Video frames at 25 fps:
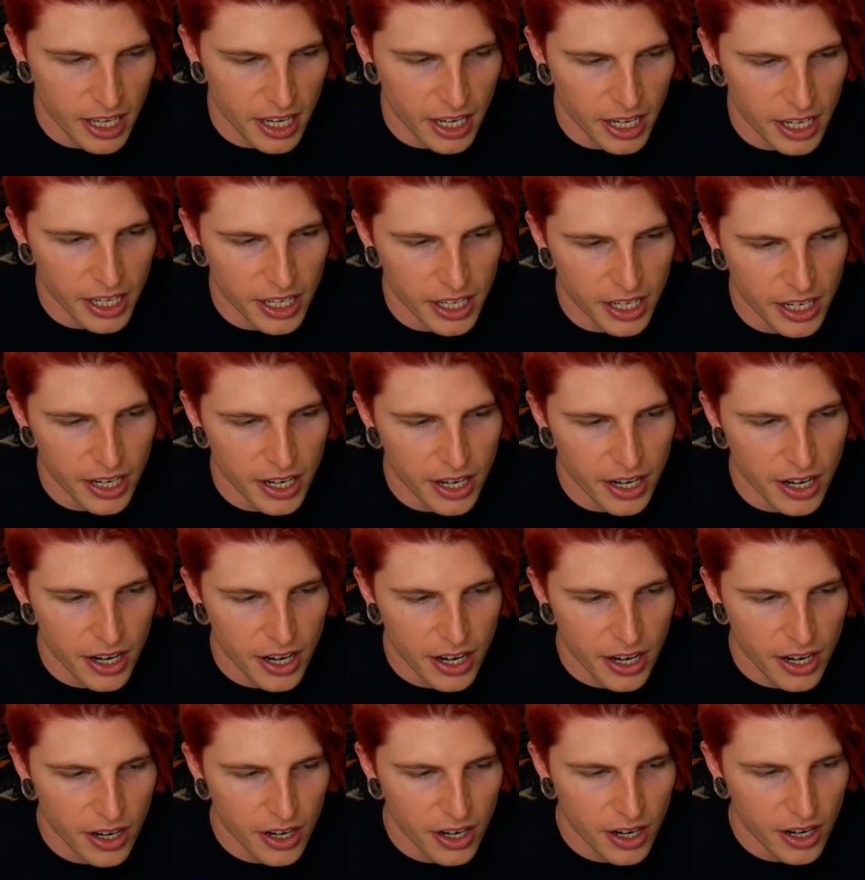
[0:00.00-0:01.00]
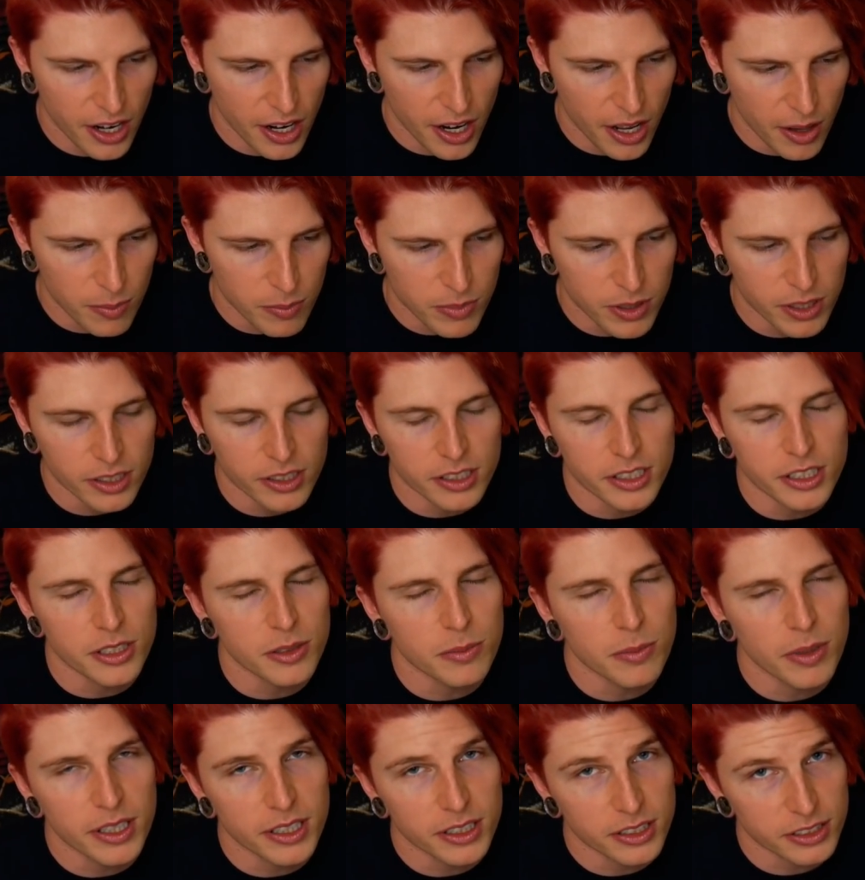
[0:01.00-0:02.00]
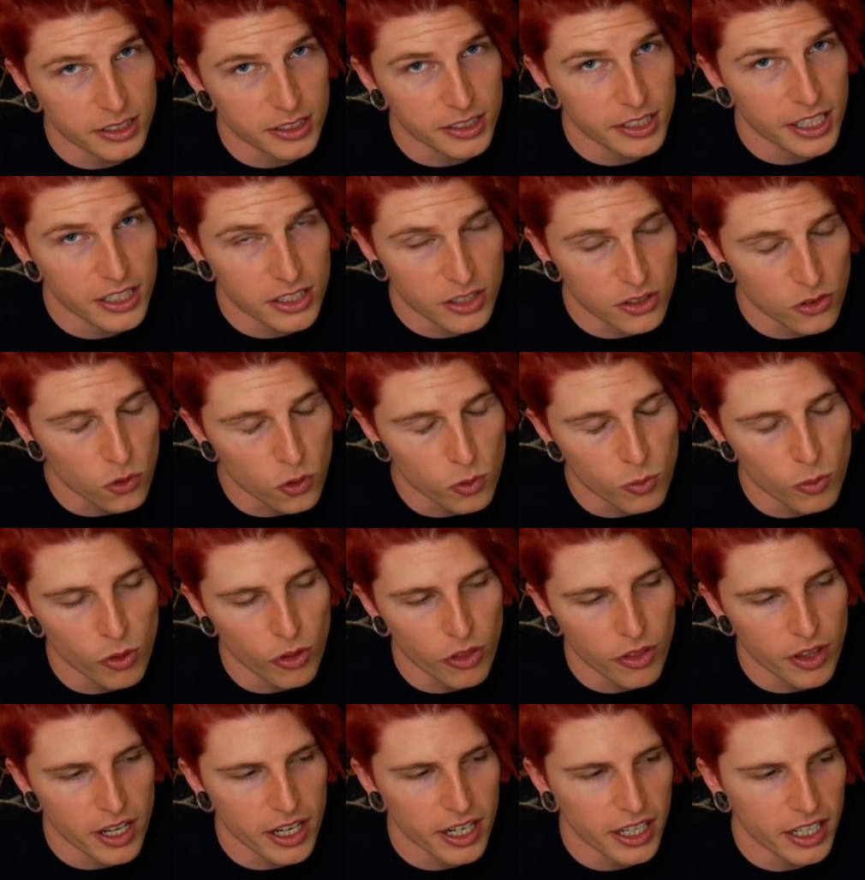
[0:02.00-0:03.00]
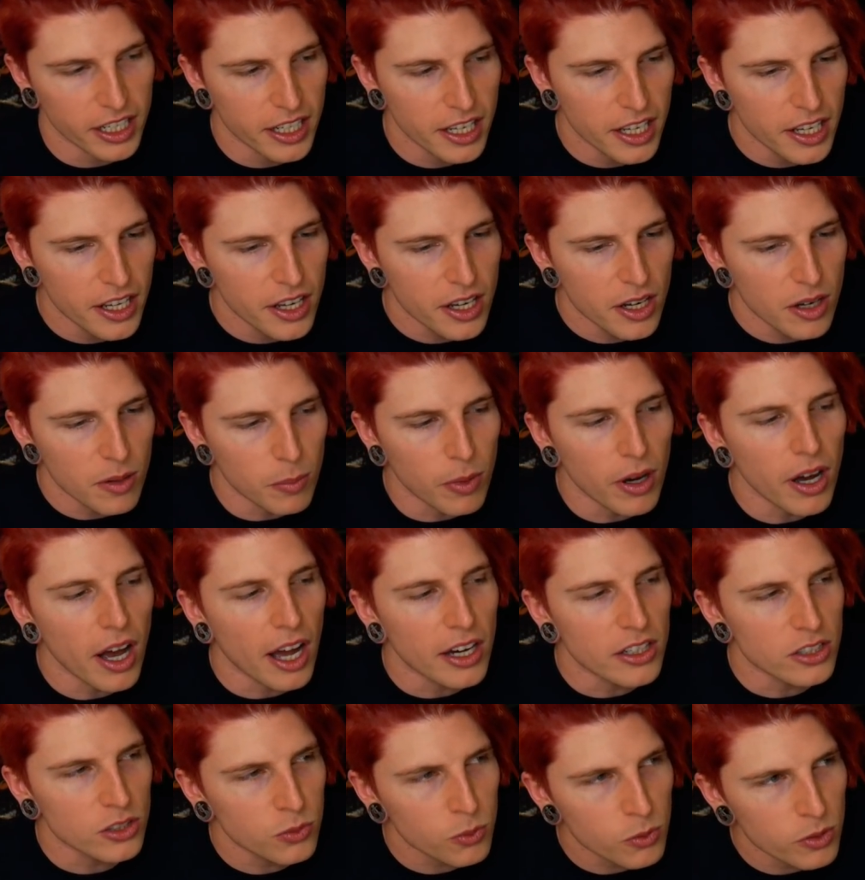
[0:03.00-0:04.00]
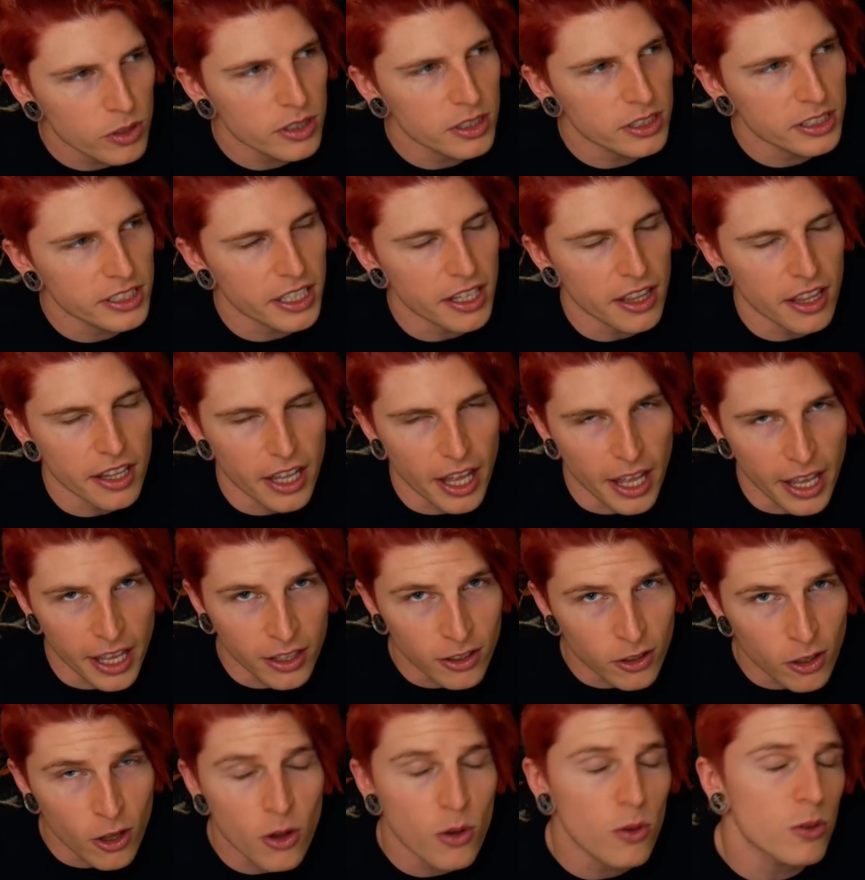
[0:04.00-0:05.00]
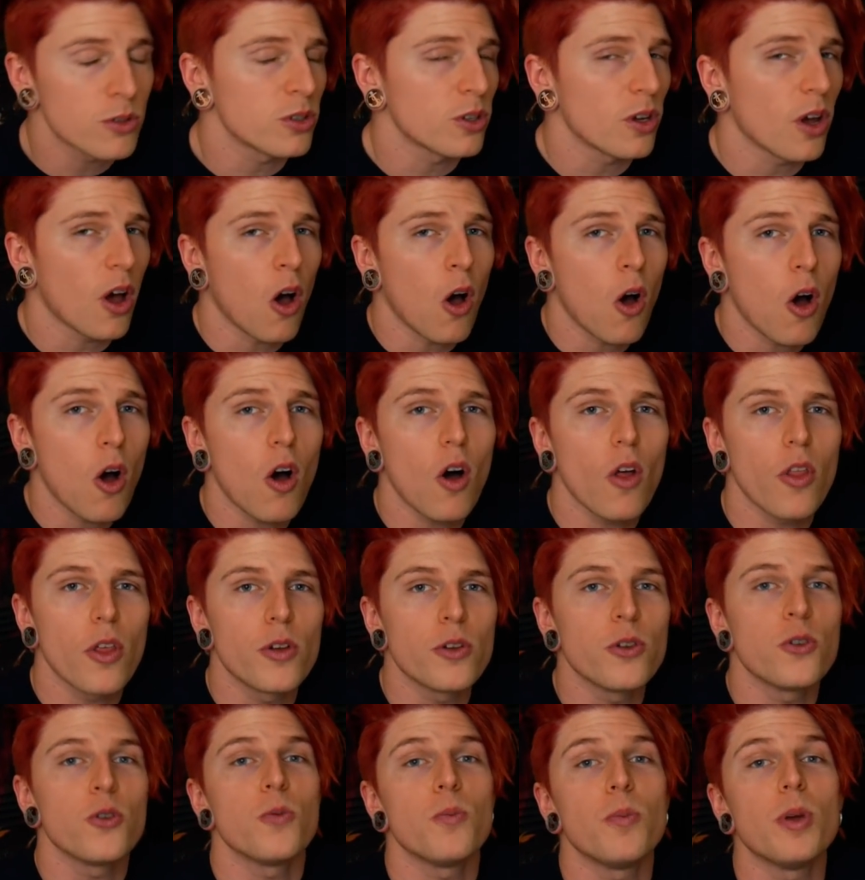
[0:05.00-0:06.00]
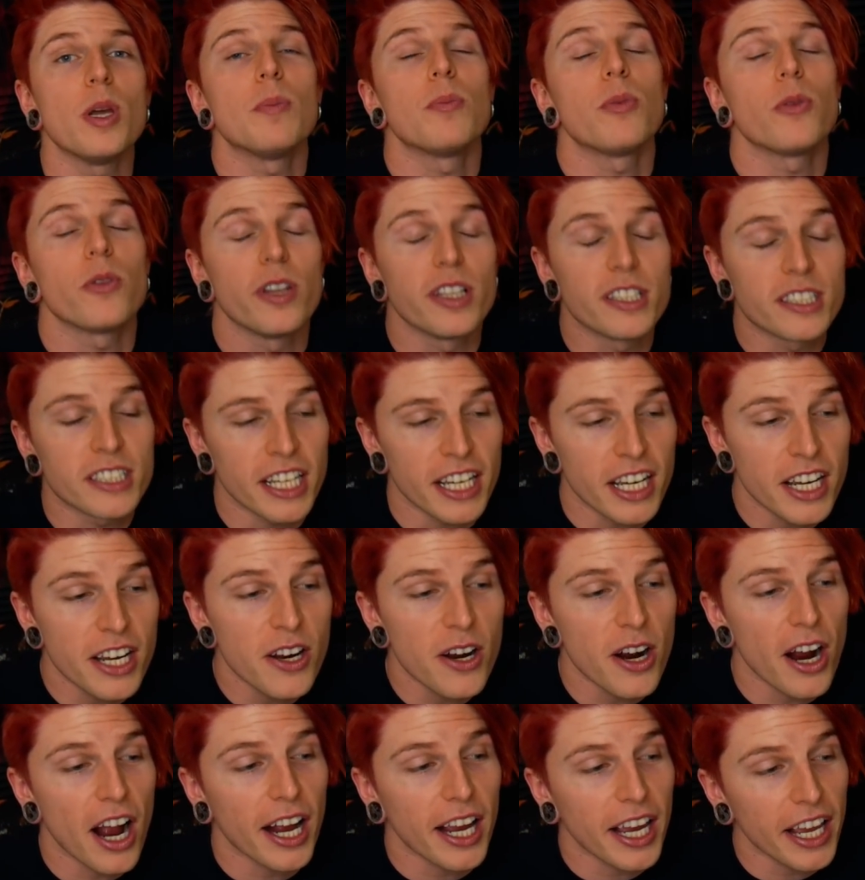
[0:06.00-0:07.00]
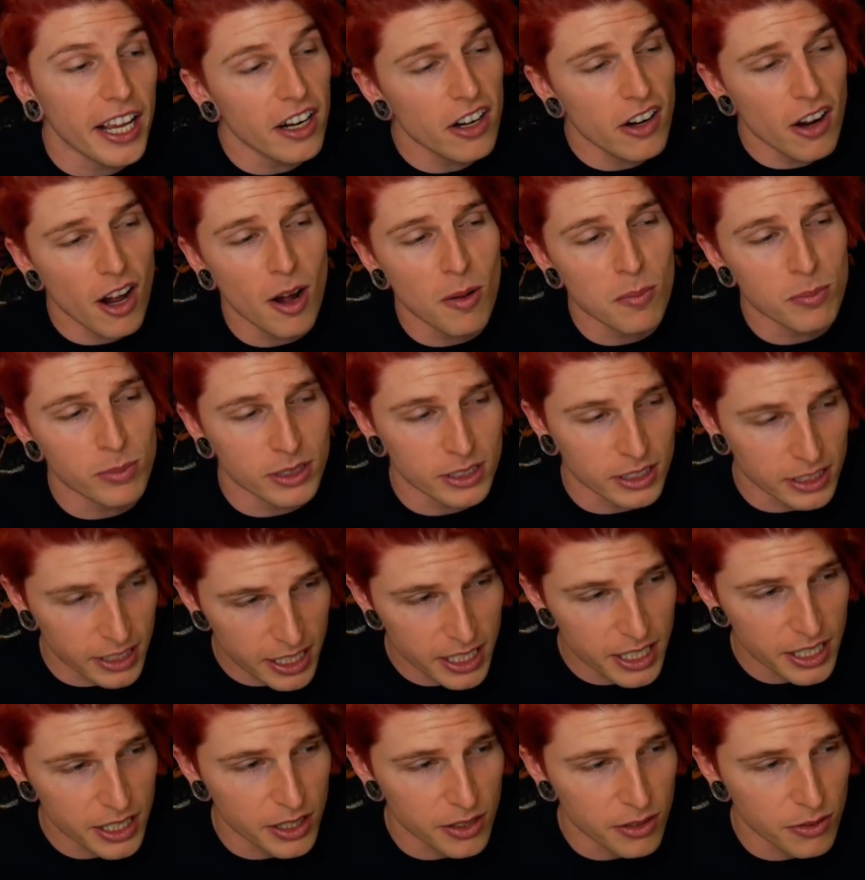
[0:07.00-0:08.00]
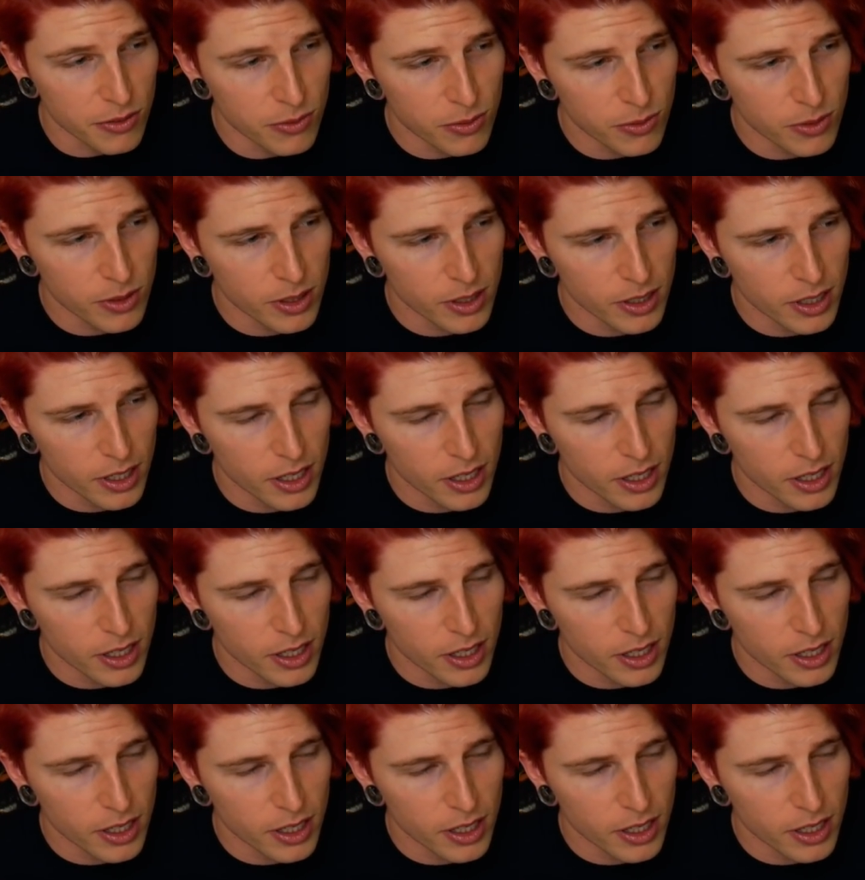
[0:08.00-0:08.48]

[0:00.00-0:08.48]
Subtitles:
and I'm telling anybody else that that's a normal thing. But I just wanted to say hello to all the new people that's here. I cannot believe